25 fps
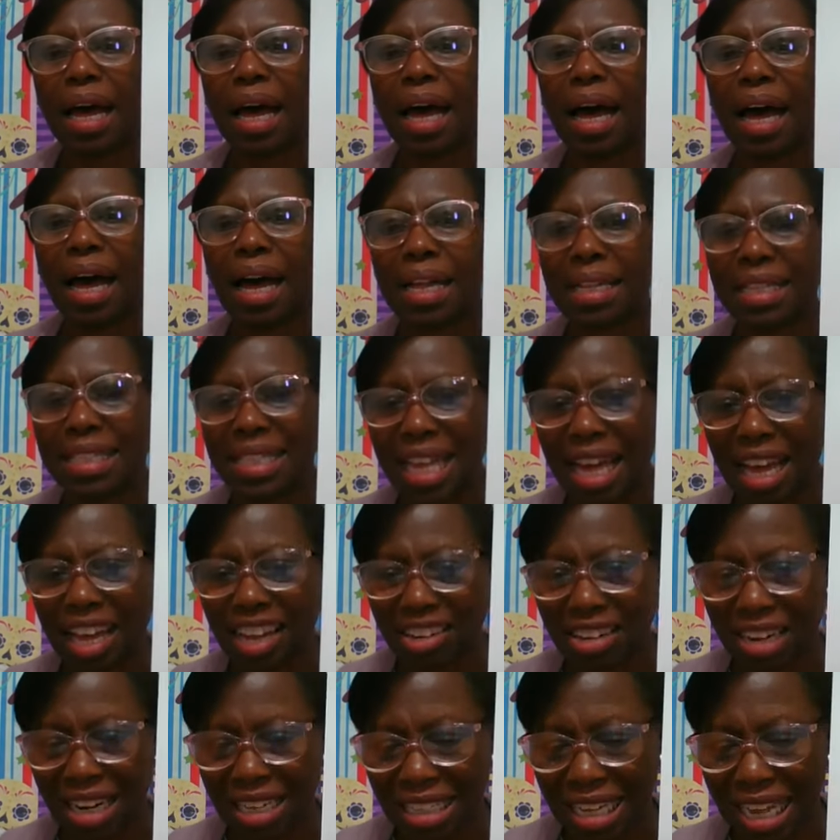
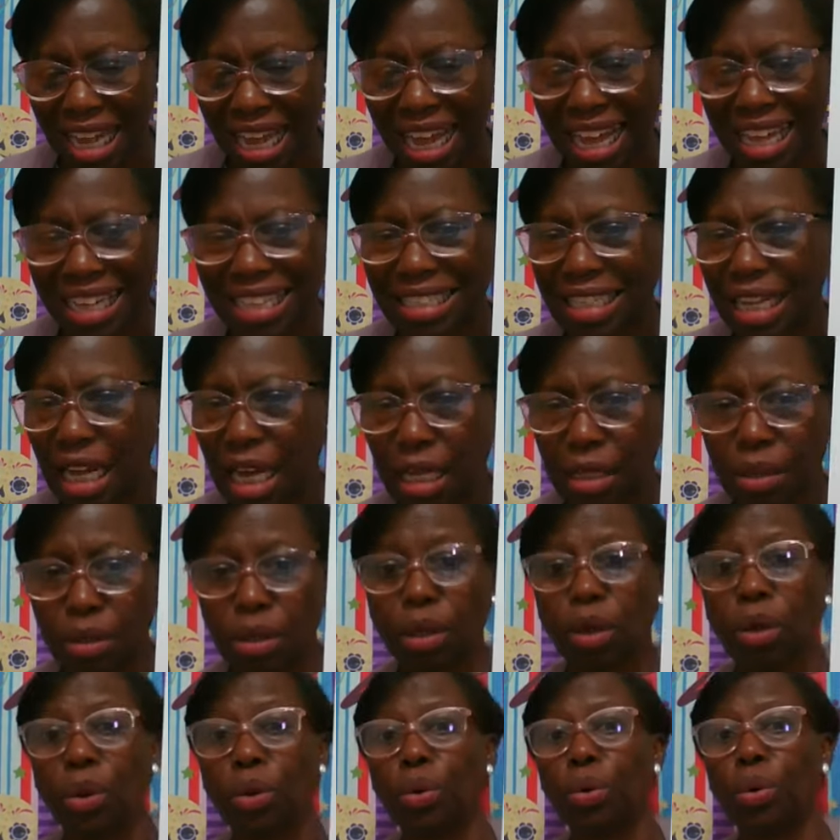Anaranjada.
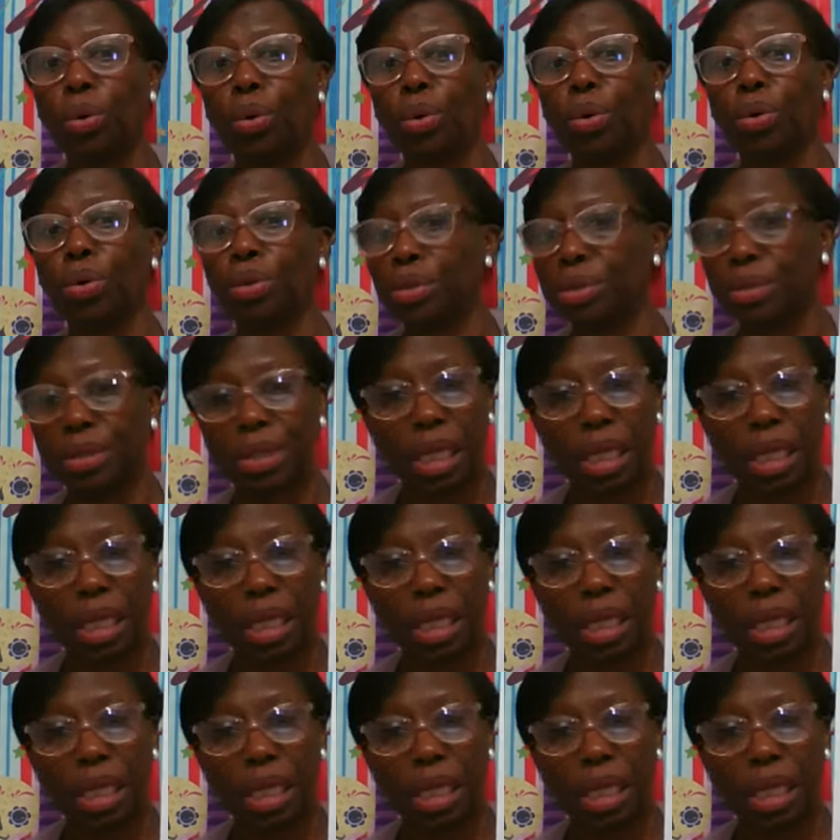Whew.